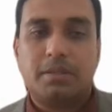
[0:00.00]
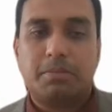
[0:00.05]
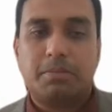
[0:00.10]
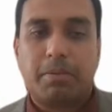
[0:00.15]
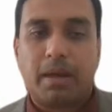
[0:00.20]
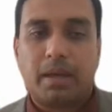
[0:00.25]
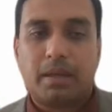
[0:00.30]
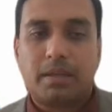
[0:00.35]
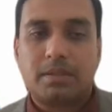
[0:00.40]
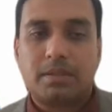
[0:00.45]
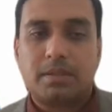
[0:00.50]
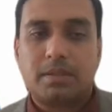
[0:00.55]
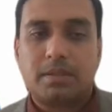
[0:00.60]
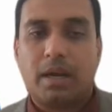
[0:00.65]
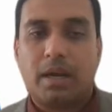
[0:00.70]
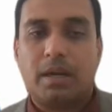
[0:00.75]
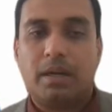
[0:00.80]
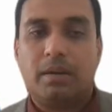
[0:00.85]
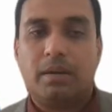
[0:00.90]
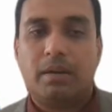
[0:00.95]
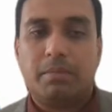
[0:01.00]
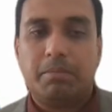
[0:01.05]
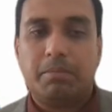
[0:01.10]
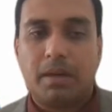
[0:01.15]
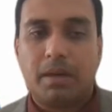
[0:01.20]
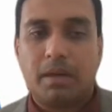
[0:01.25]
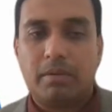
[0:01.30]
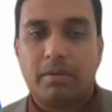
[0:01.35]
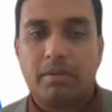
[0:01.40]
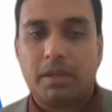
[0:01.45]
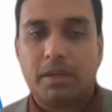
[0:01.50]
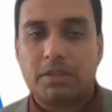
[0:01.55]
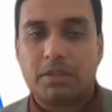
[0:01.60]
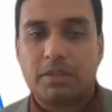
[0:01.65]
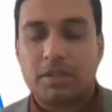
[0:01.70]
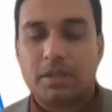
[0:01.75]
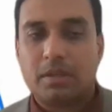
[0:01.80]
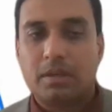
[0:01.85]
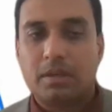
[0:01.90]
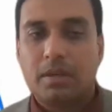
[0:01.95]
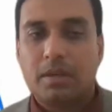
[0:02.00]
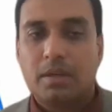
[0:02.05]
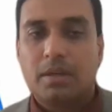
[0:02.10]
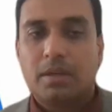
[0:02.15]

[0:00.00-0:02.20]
packs and limb elevation